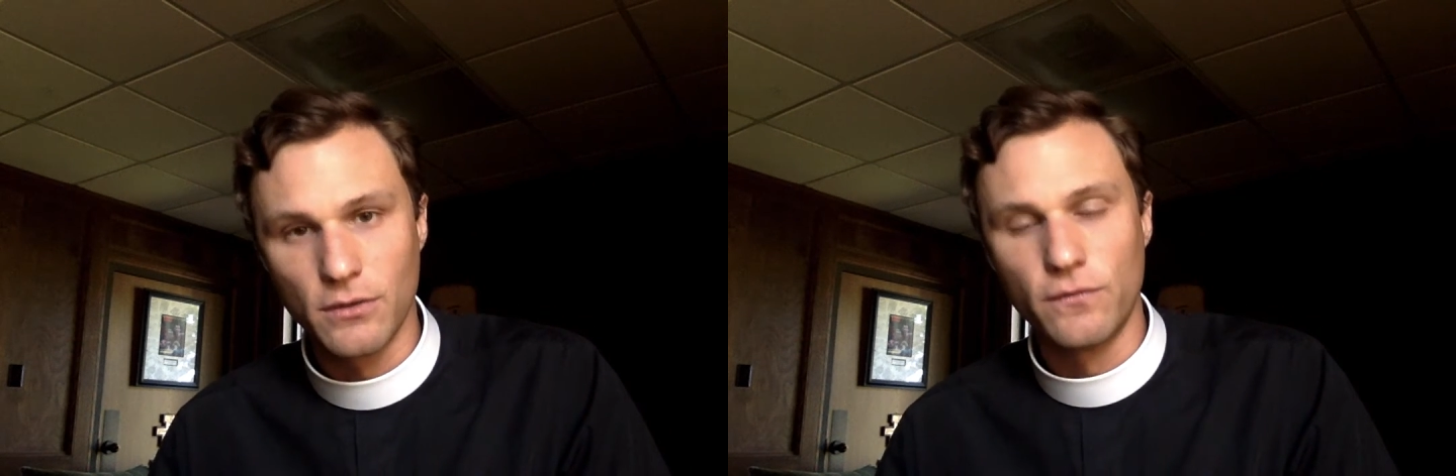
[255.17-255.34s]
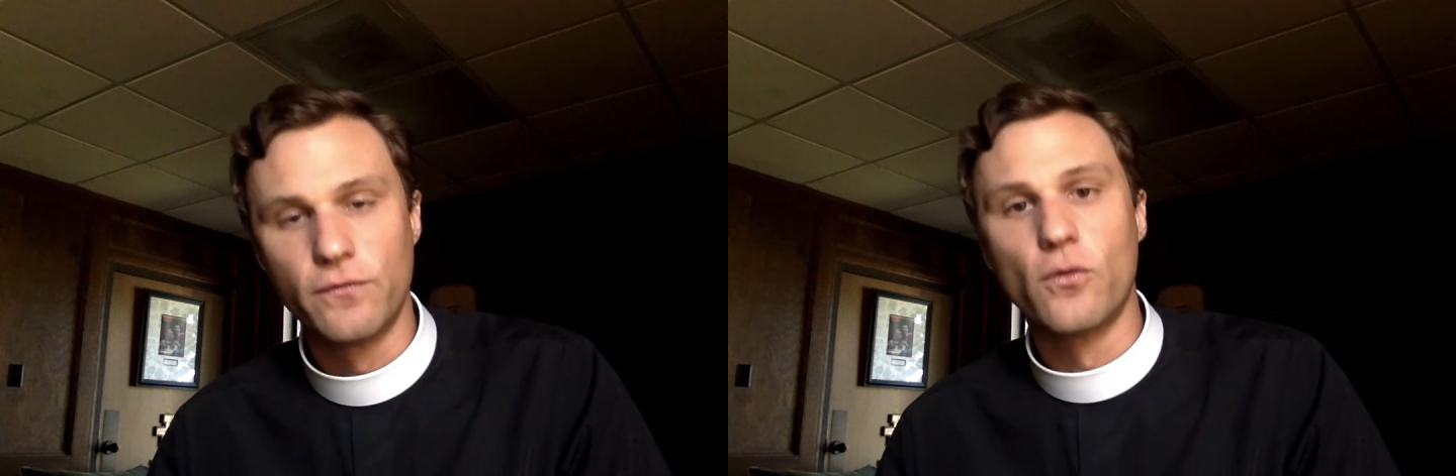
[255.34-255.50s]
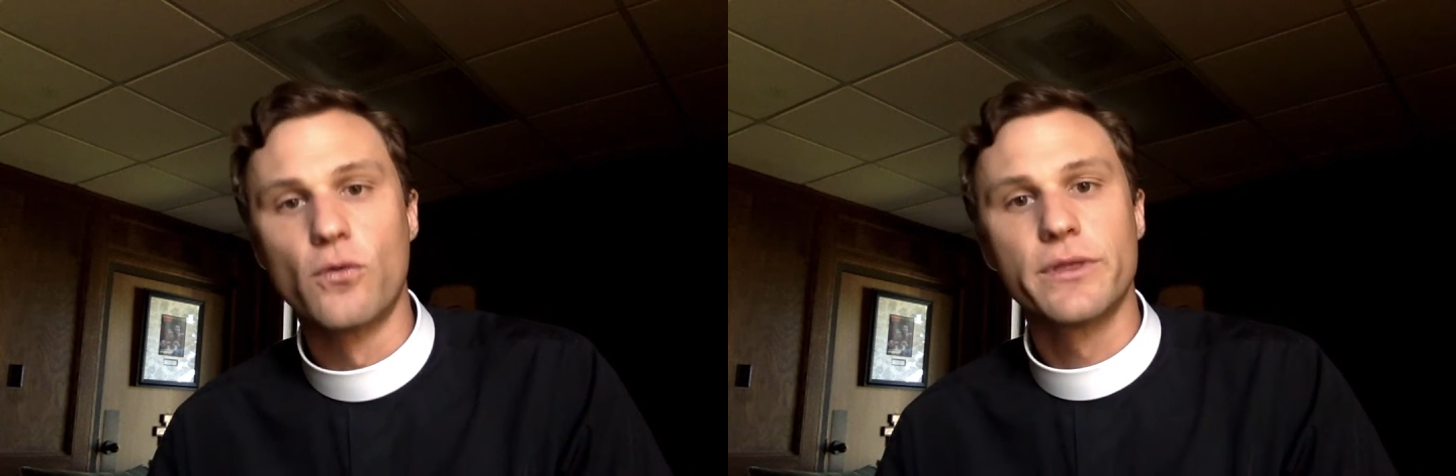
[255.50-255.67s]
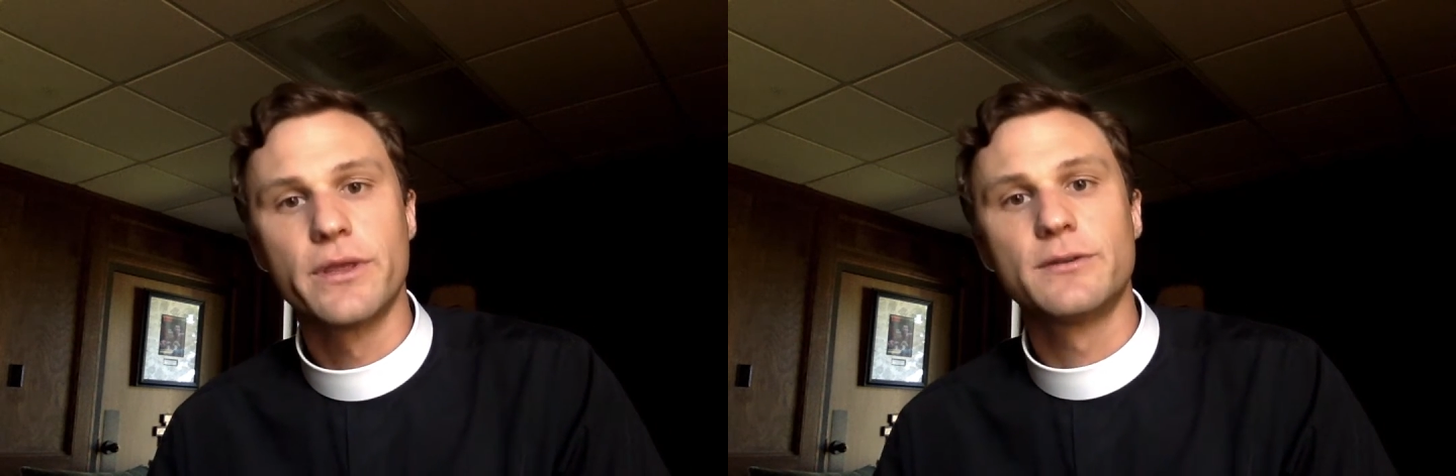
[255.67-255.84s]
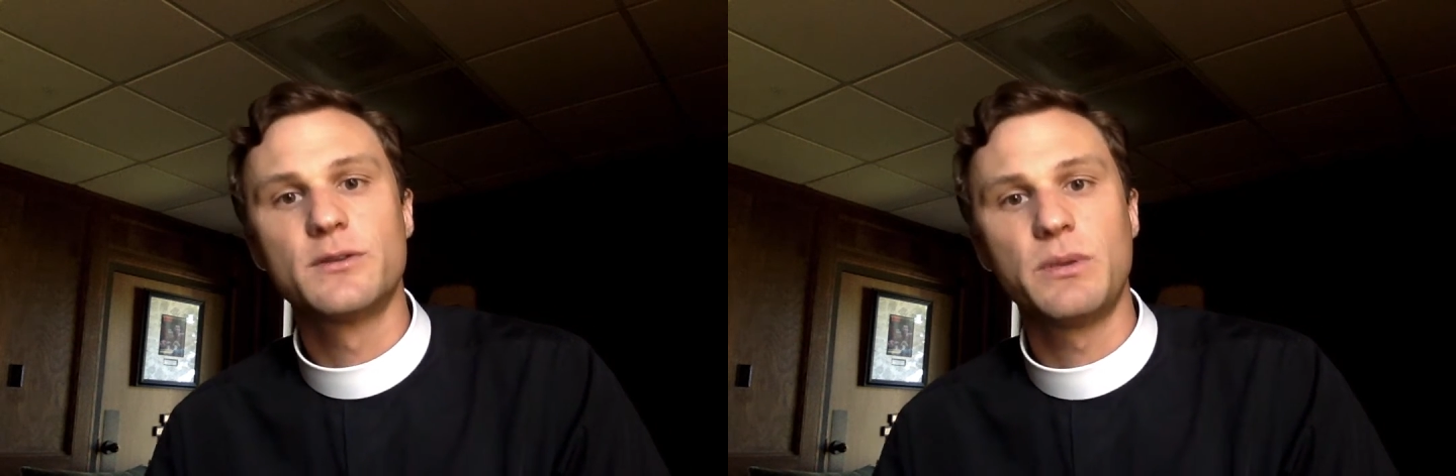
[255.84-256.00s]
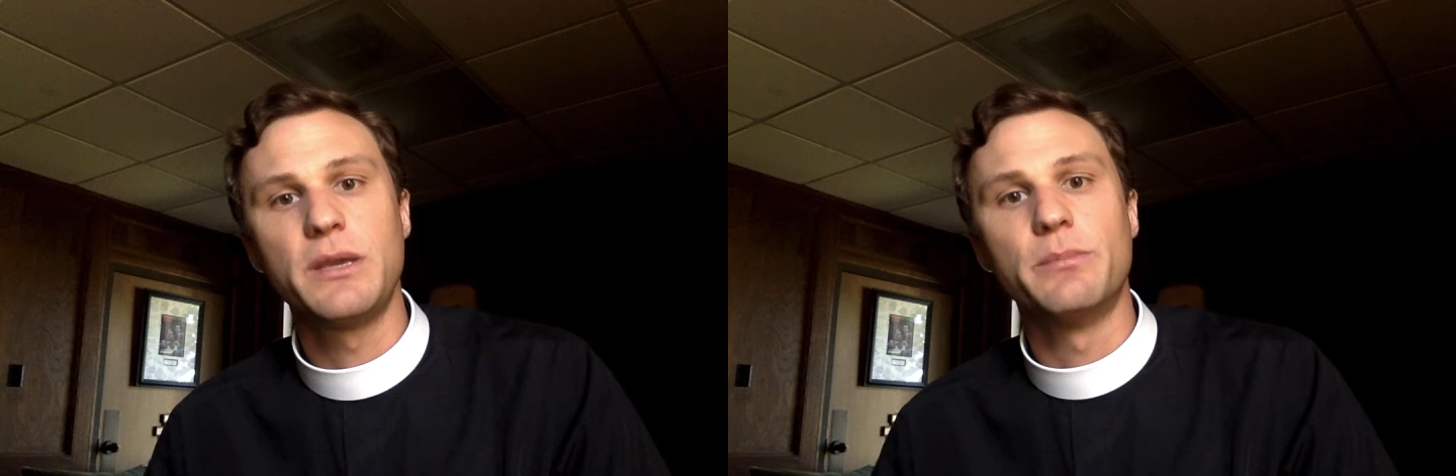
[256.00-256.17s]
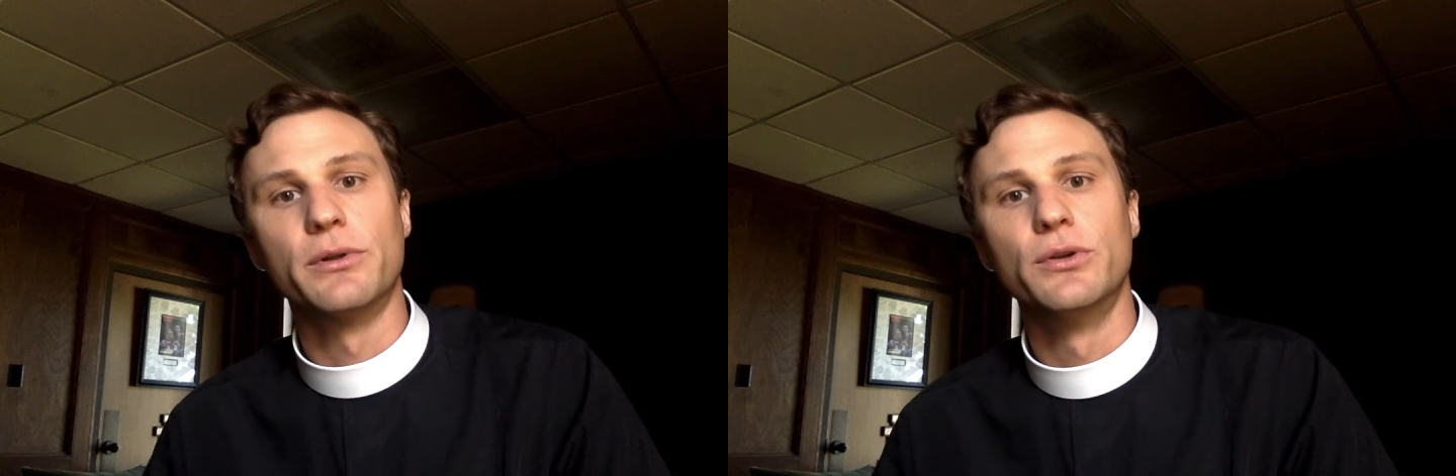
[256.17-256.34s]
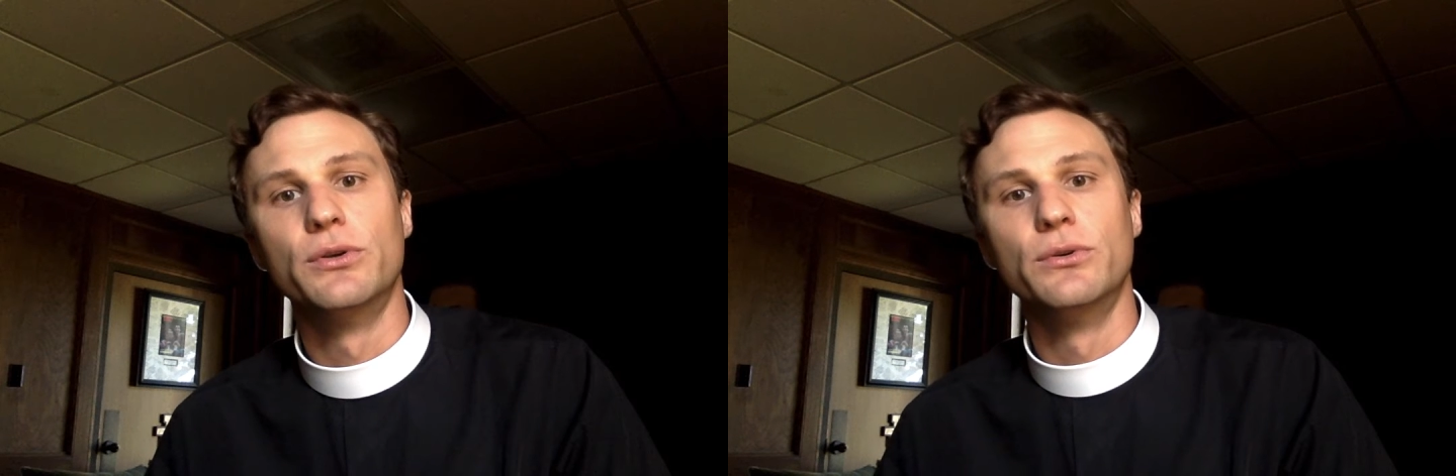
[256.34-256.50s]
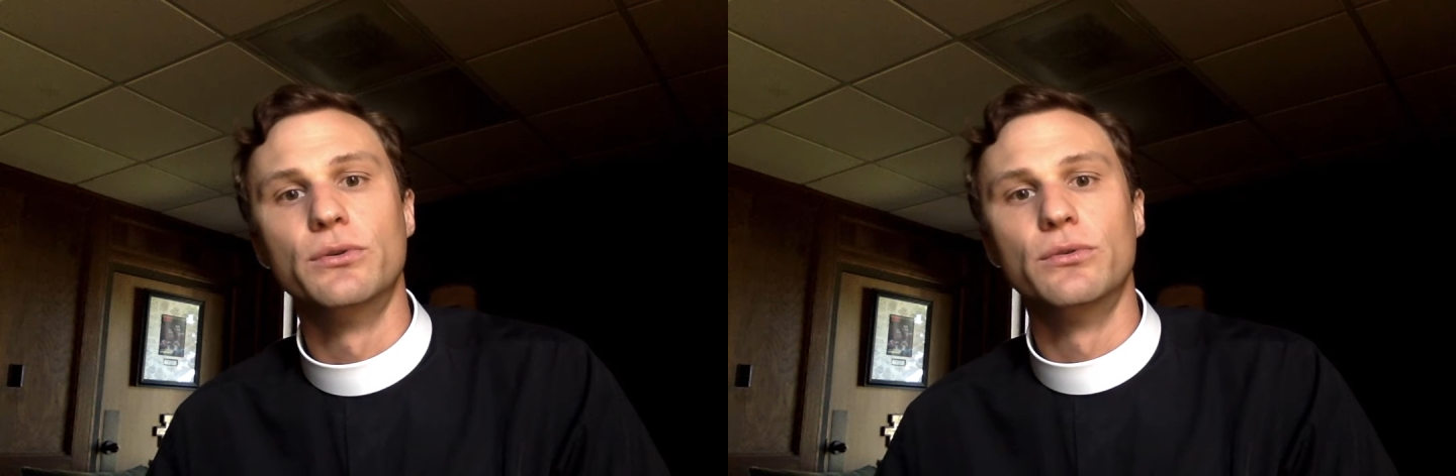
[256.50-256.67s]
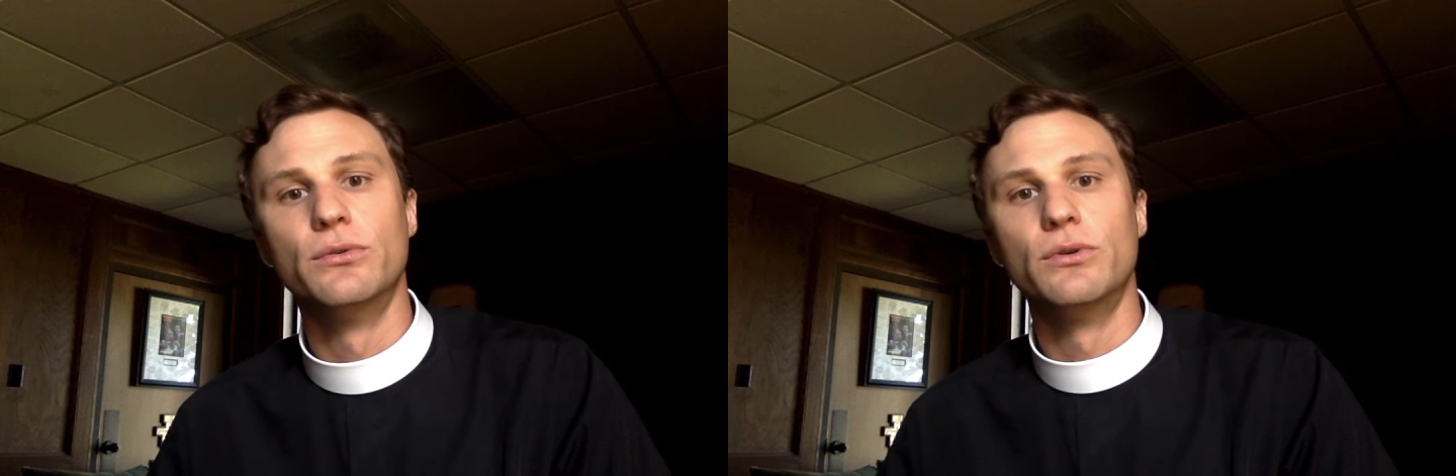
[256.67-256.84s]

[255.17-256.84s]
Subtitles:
for those people who